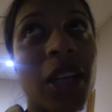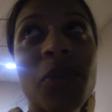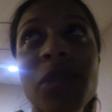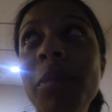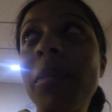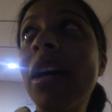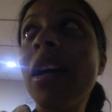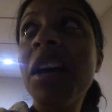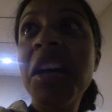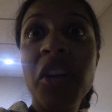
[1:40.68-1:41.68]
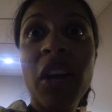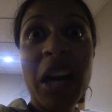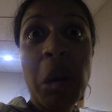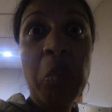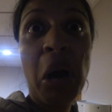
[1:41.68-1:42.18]
to use them, but they're
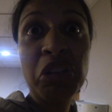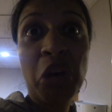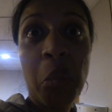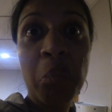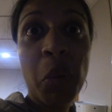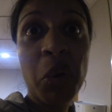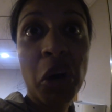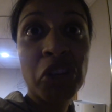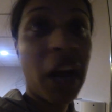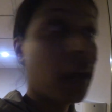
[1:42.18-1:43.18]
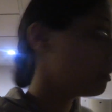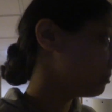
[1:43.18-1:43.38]
kind of mush up, but we're going to try.